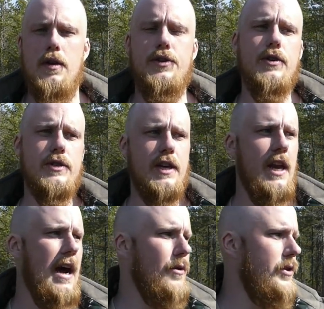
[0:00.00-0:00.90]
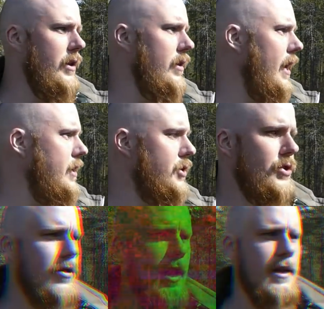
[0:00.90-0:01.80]
Just get out in
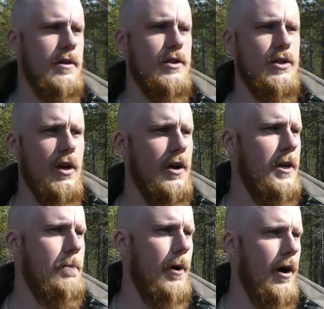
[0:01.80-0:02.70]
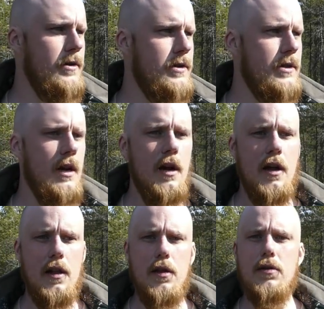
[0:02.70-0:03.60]
nature and study buds,
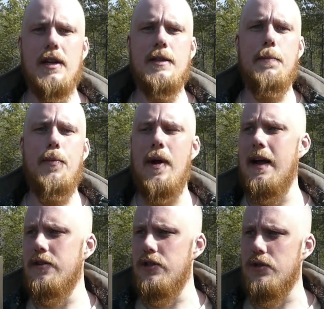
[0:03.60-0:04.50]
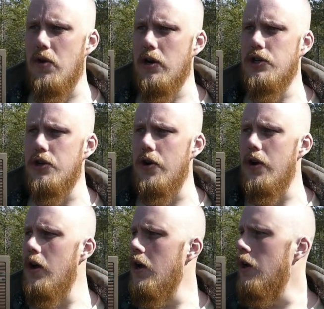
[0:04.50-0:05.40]
look at the branch structure,
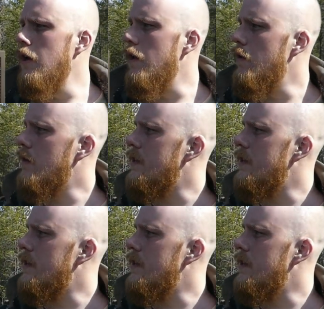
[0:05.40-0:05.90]
look at